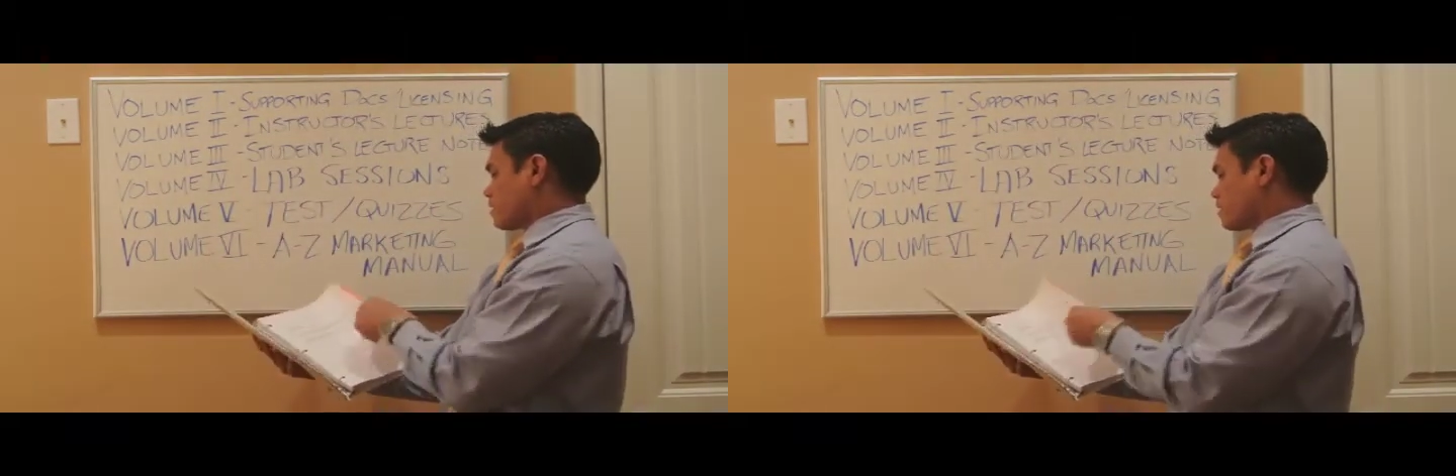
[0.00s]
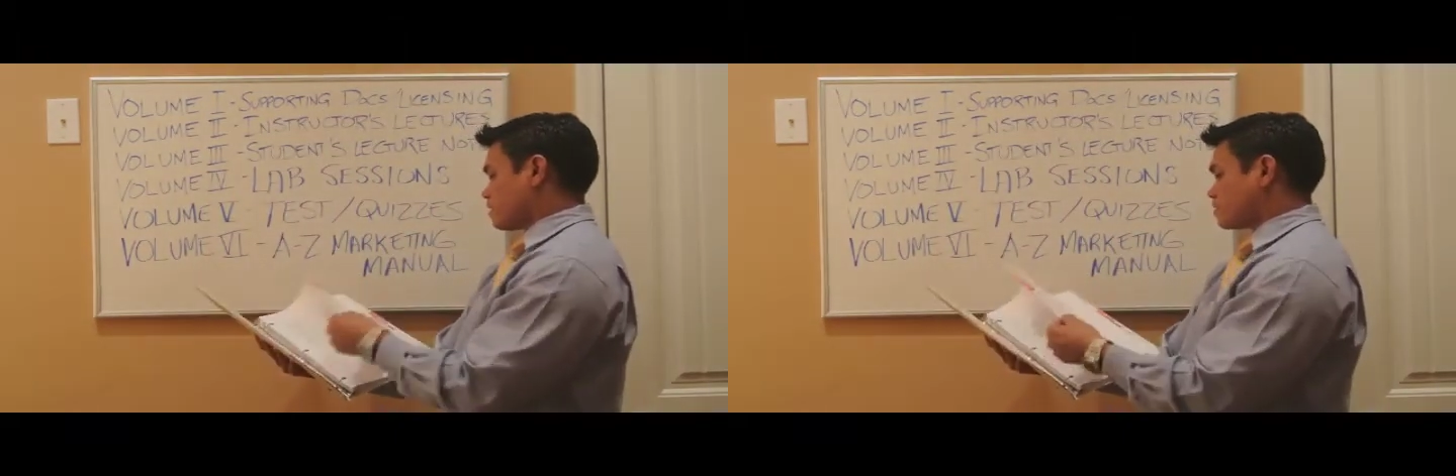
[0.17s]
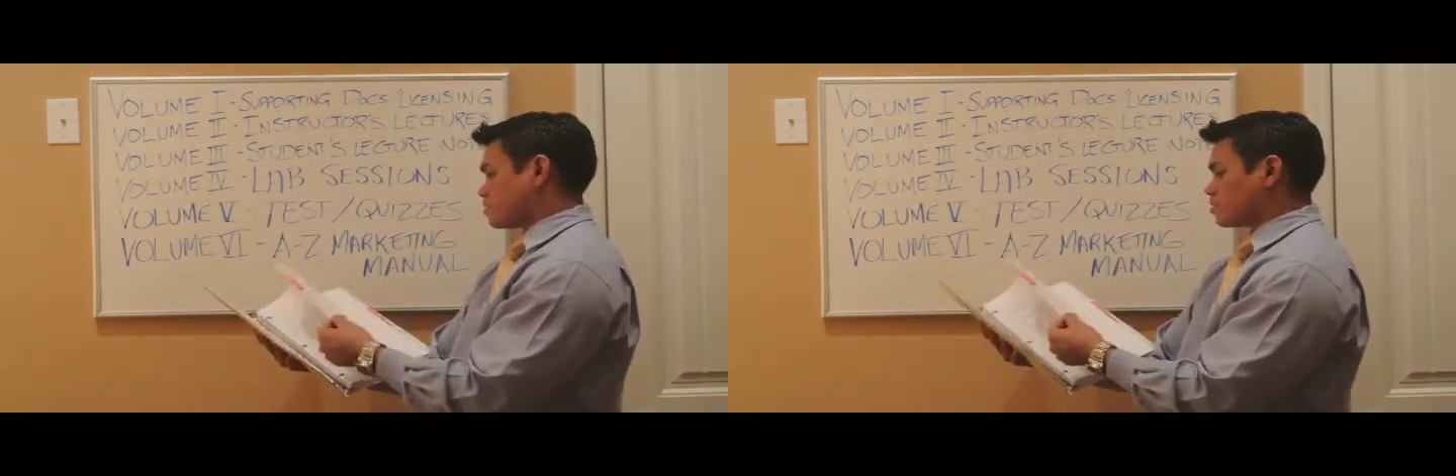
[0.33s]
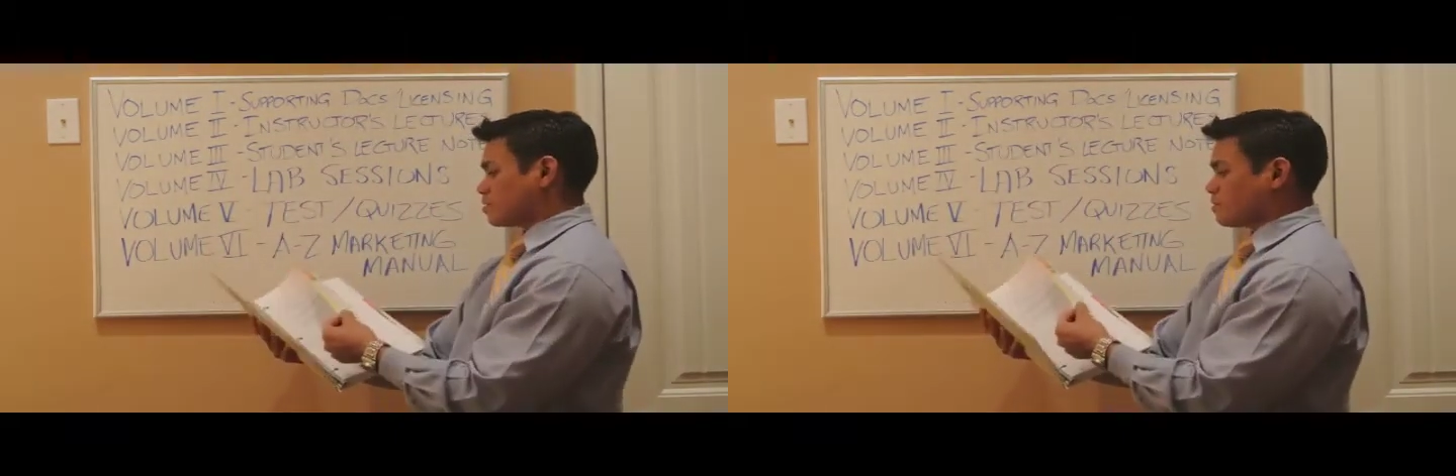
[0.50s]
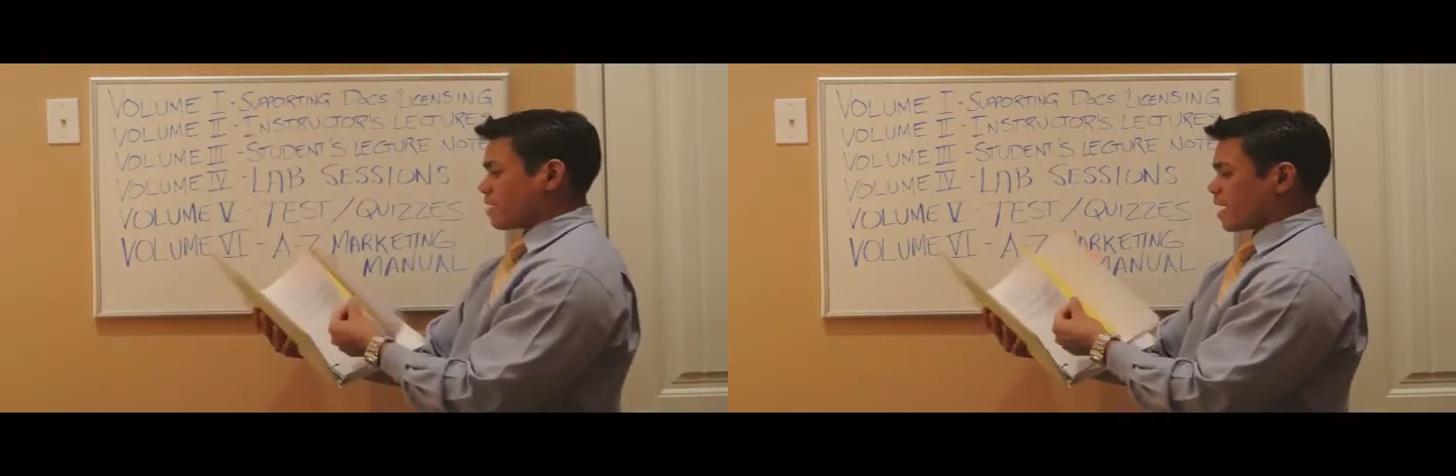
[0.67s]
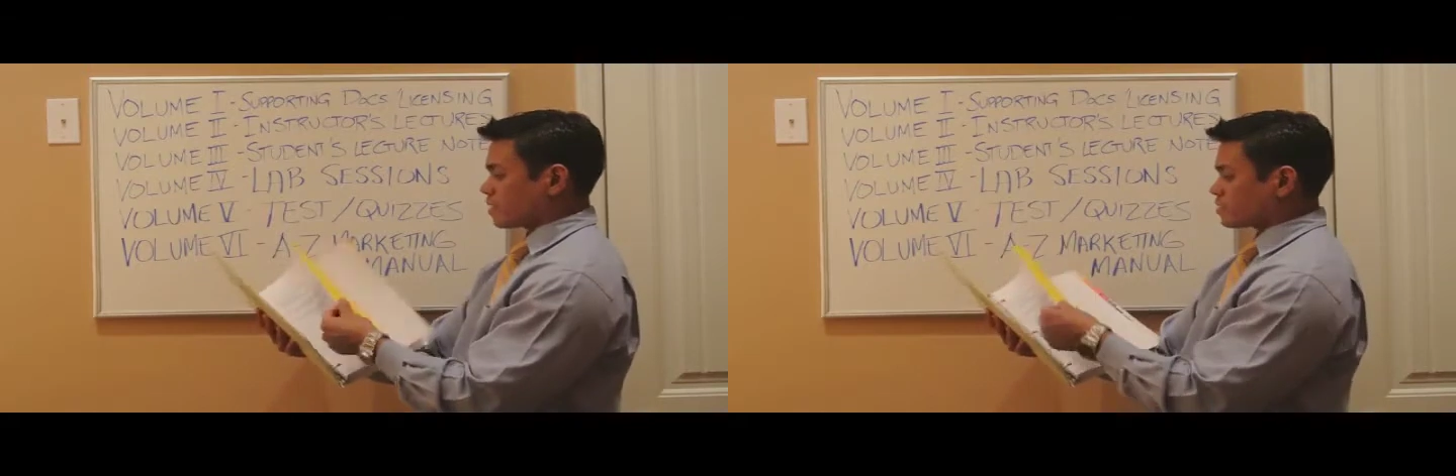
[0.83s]
Now this is your
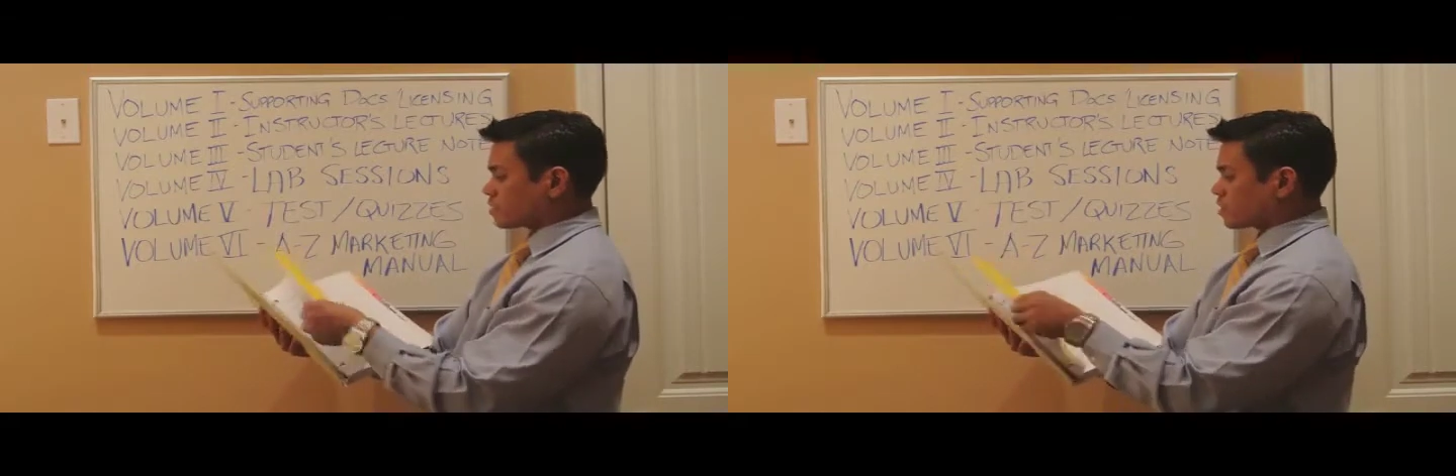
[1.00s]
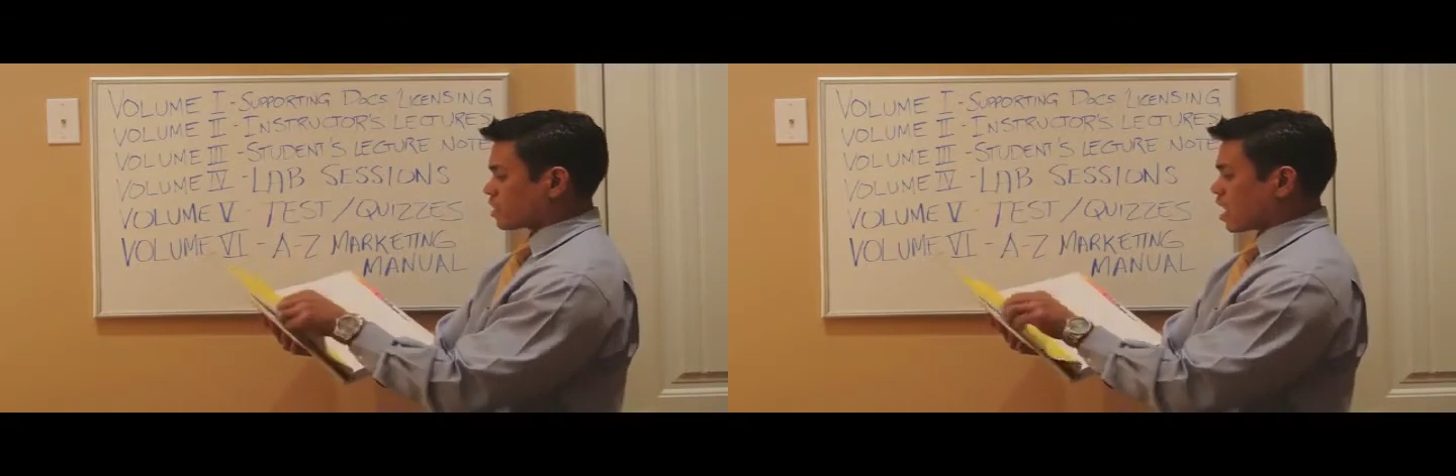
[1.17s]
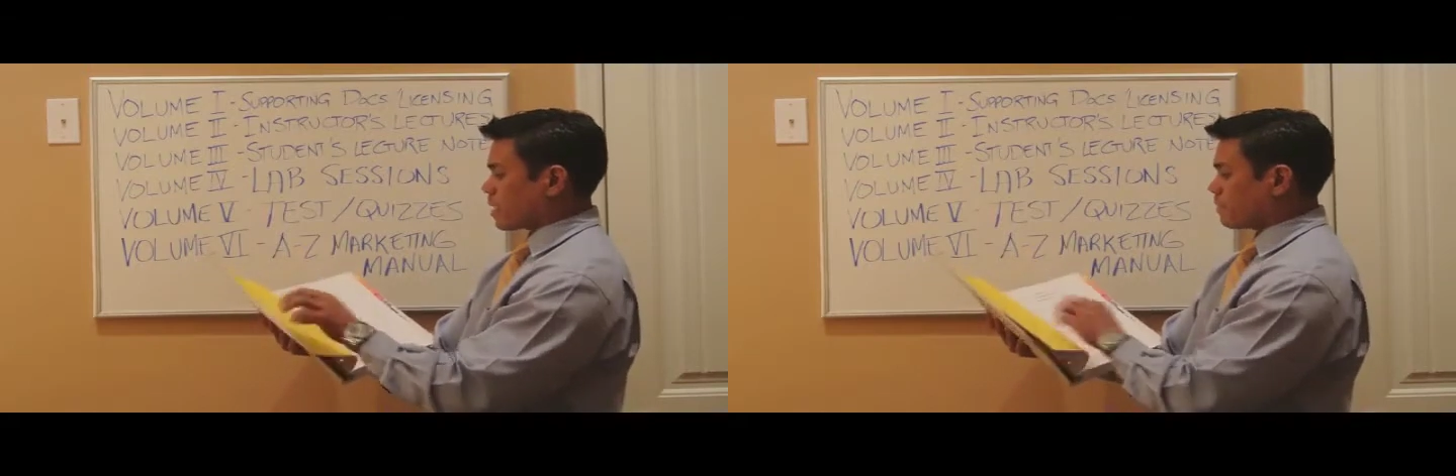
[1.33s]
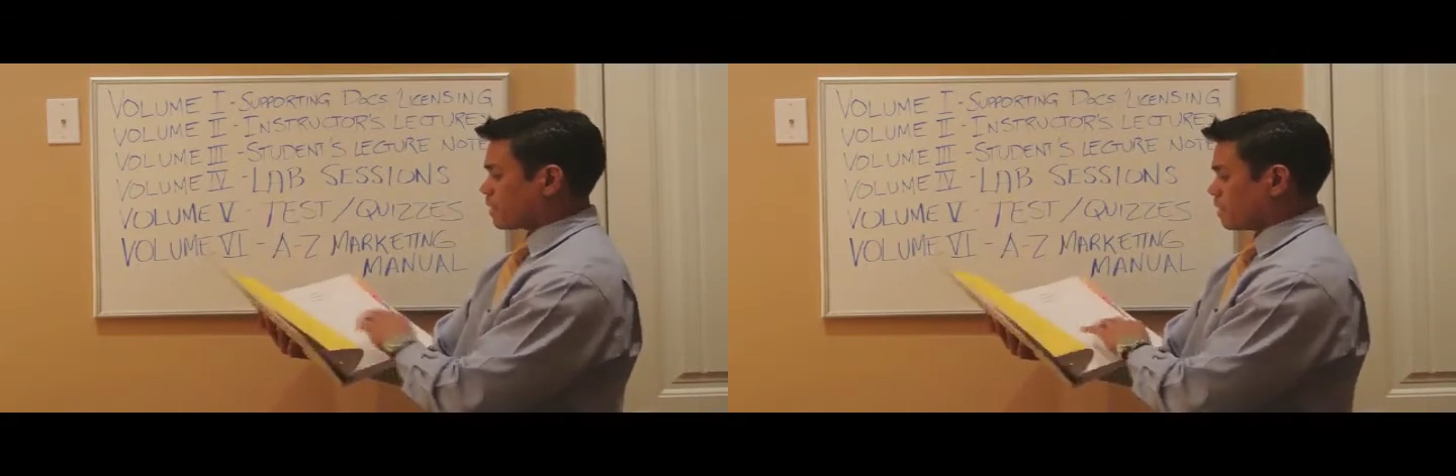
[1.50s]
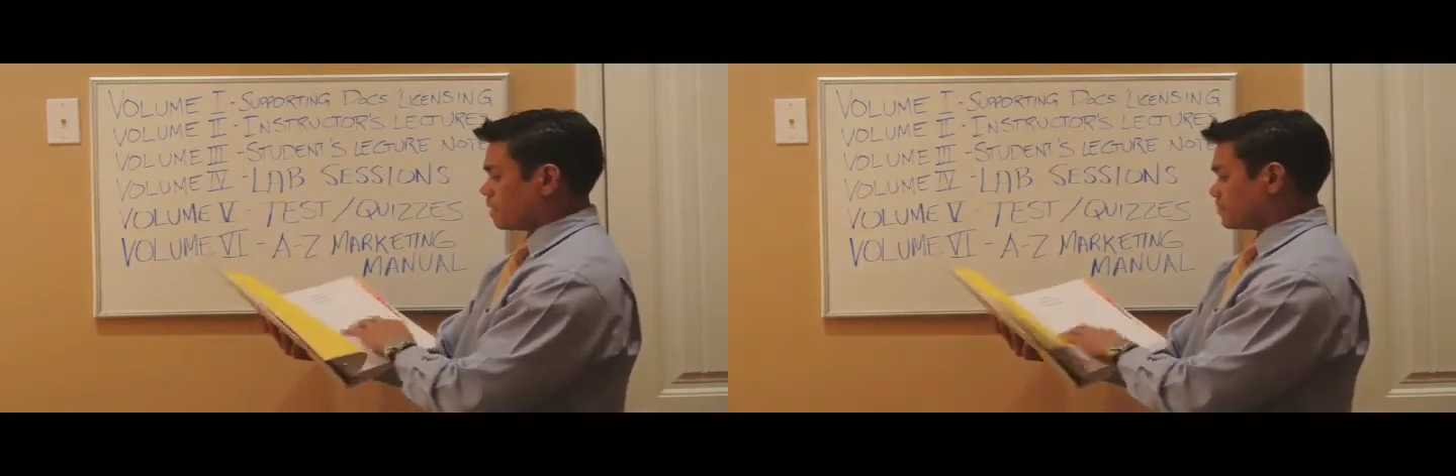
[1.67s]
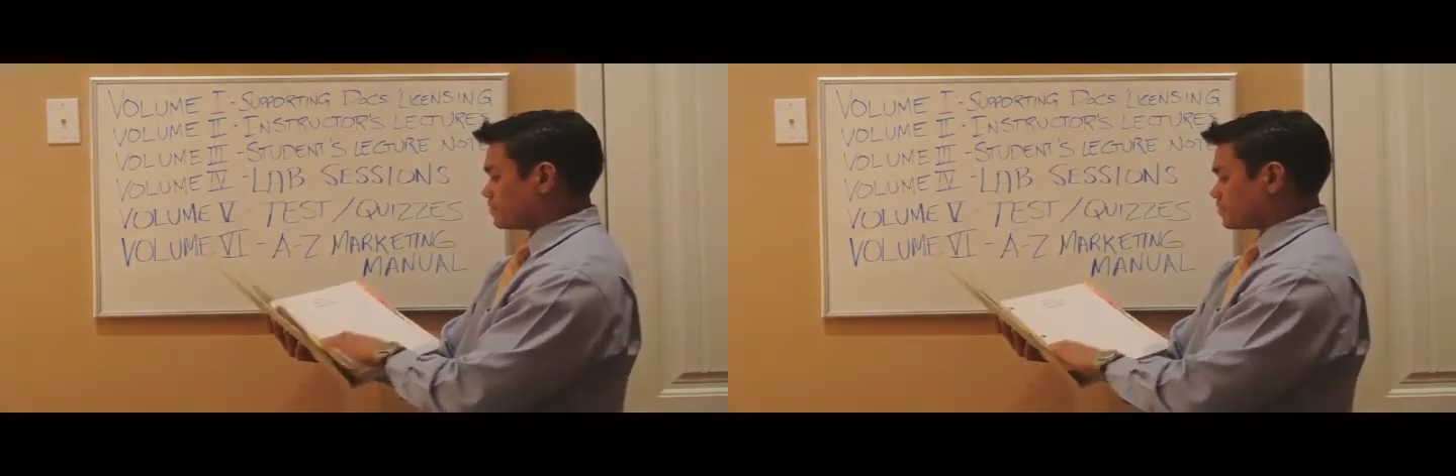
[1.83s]
master copy.